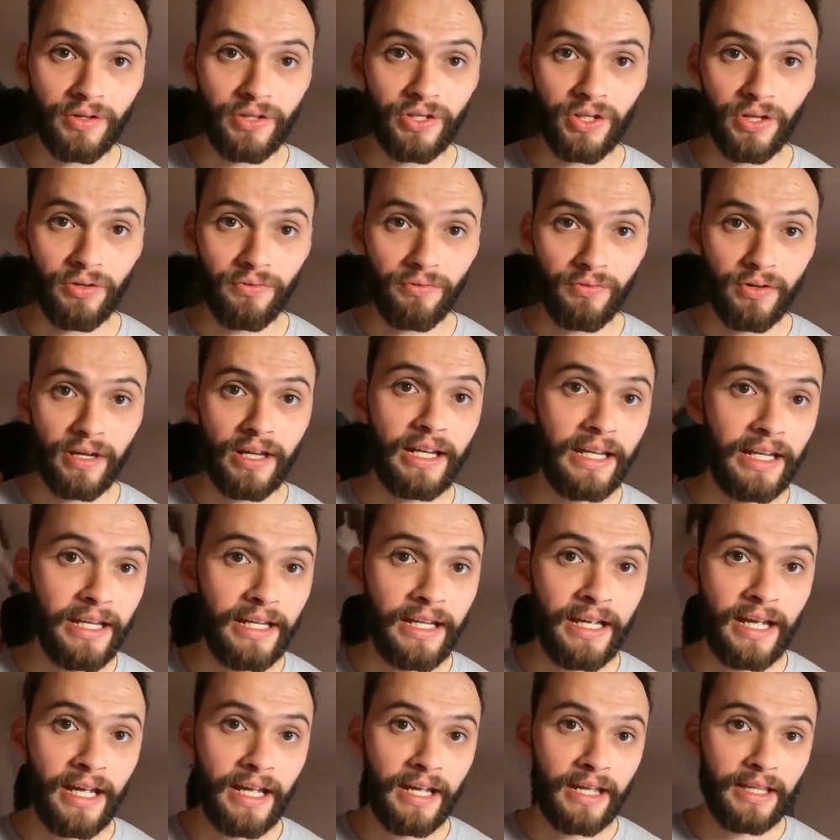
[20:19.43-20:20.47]
So
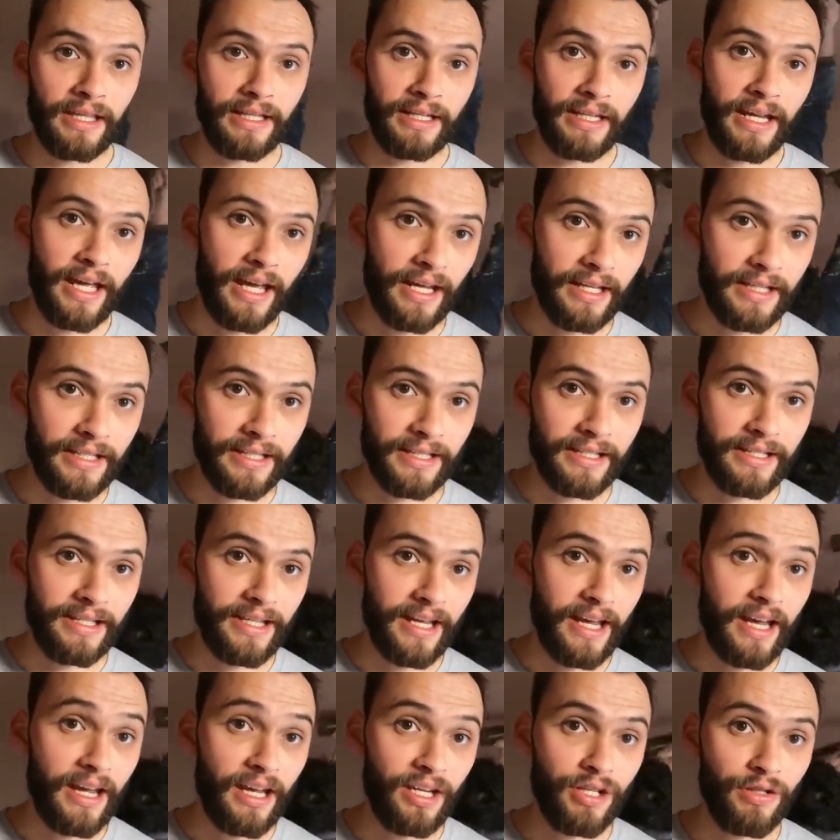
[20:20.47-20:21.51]
really the next
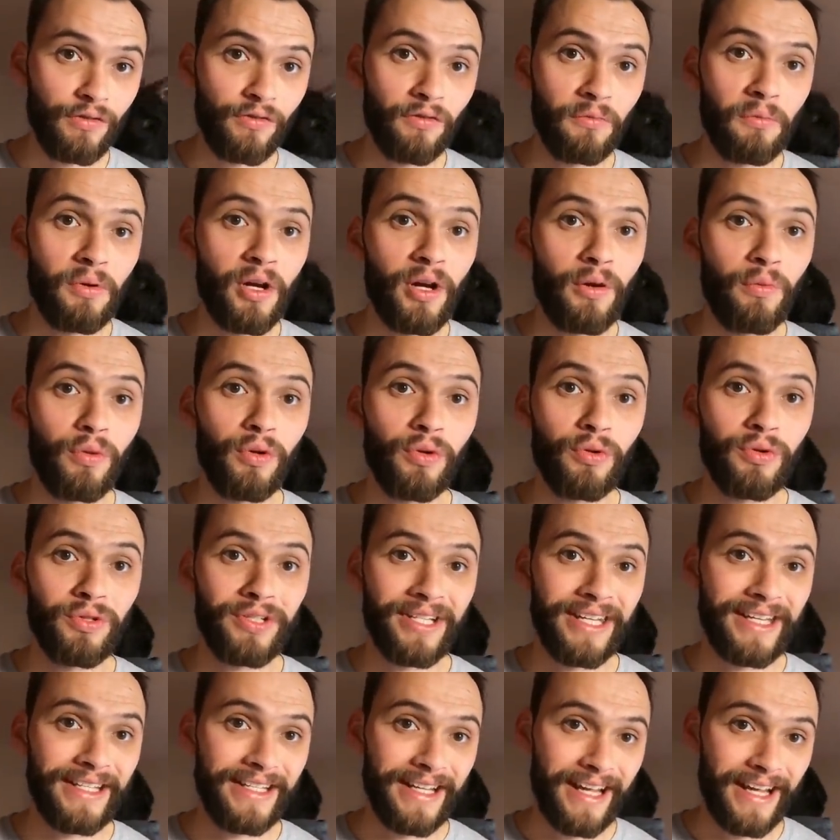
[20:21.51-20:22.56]
stage for my
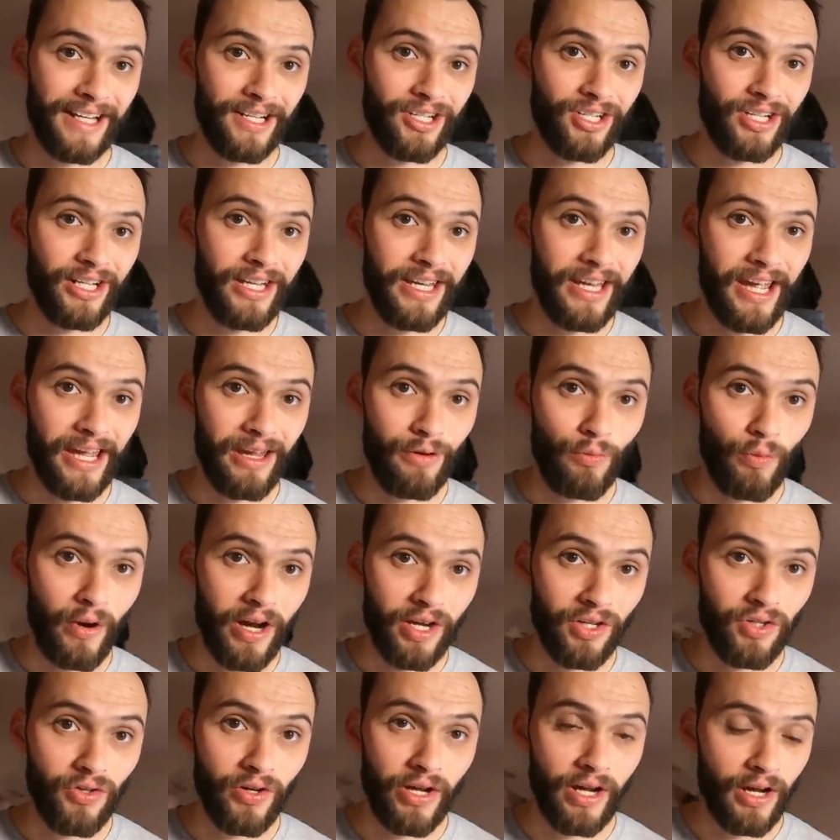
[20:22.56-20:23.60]
walls is actually a
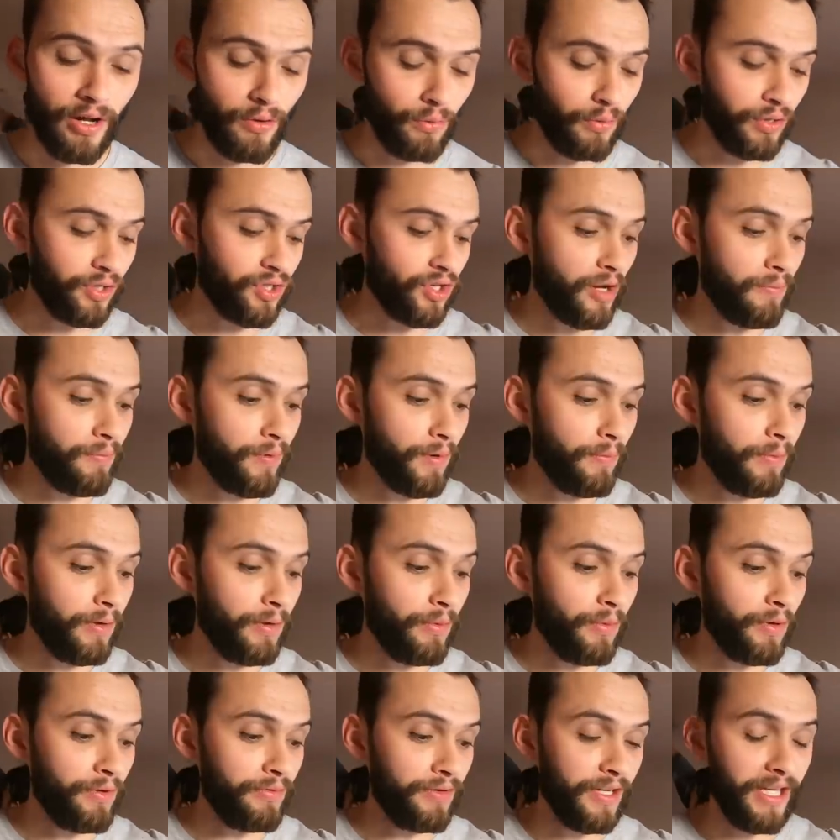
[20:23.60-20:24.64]
wet trowel, which I probably
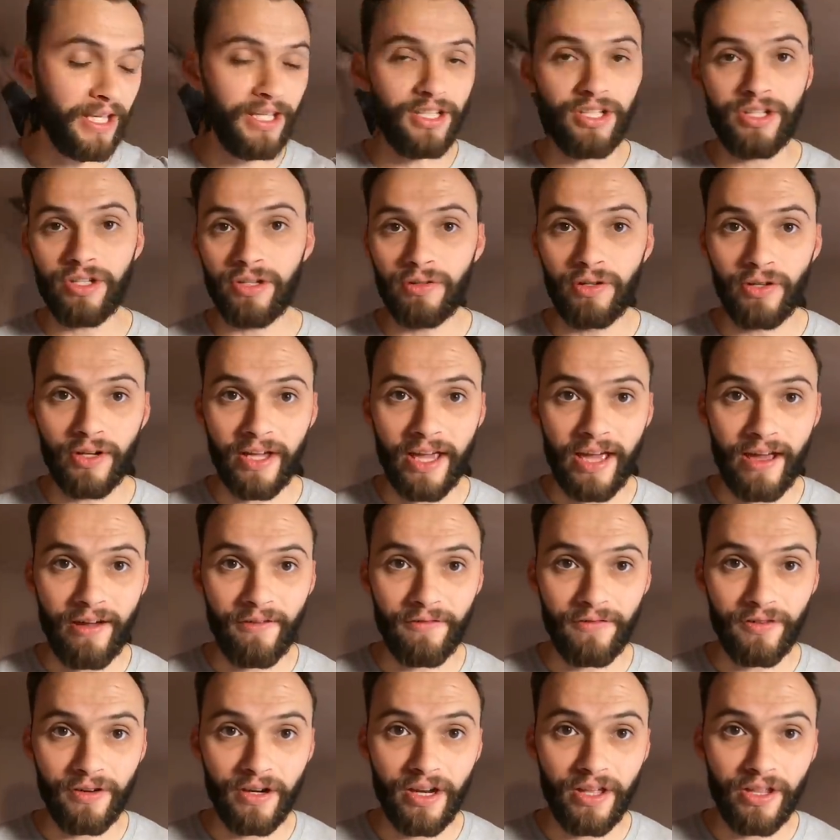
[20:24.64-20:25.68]
won't need to look out
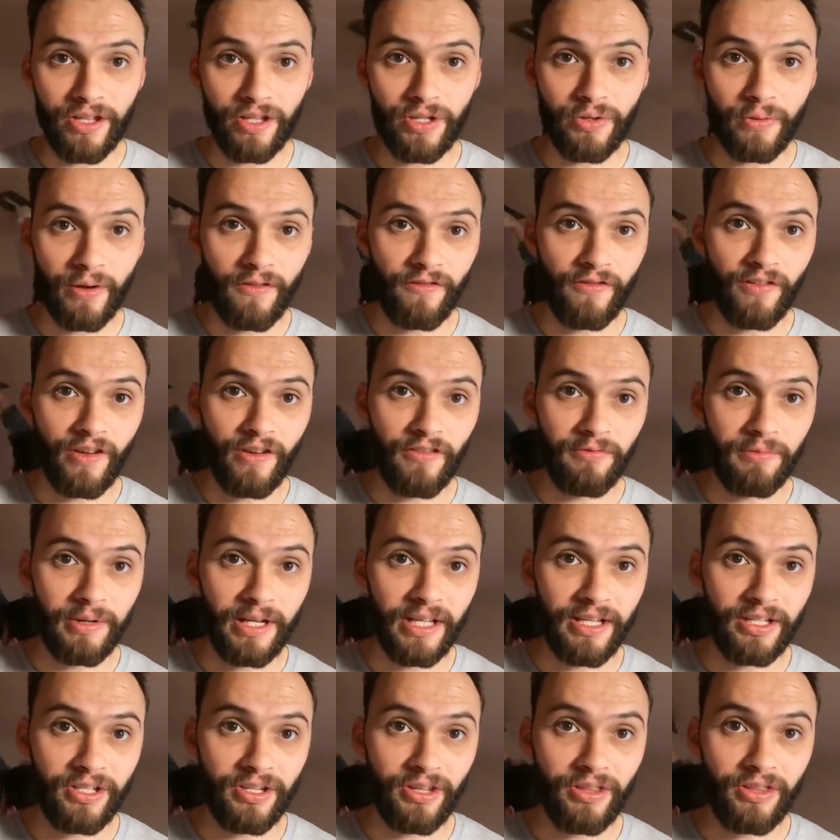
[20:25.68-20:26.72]
for another 25
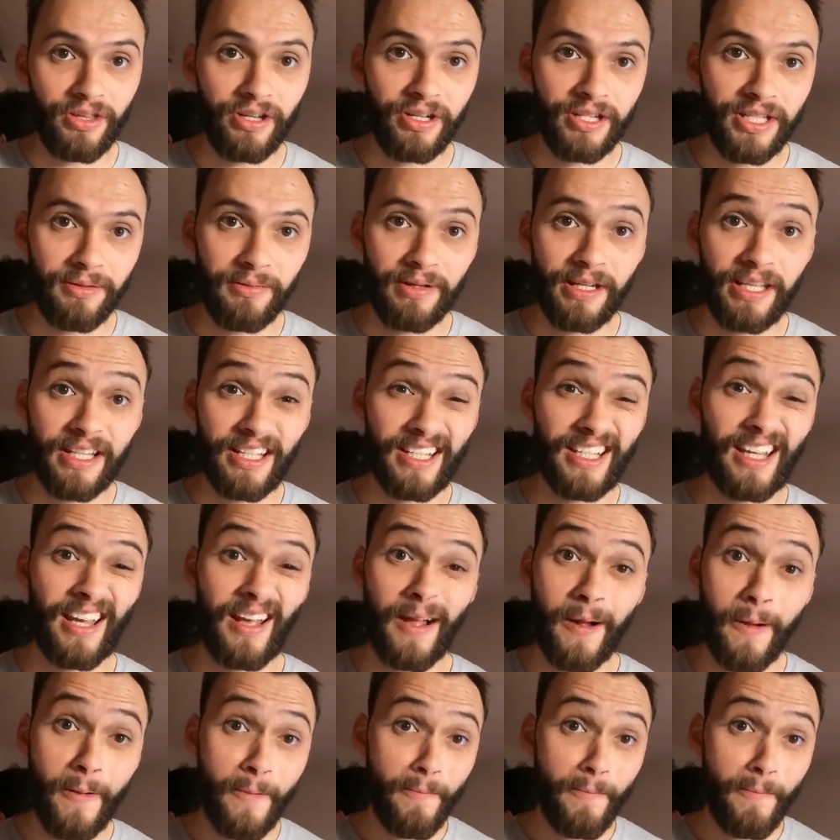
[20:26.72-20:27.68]
minutes to 30 minutes.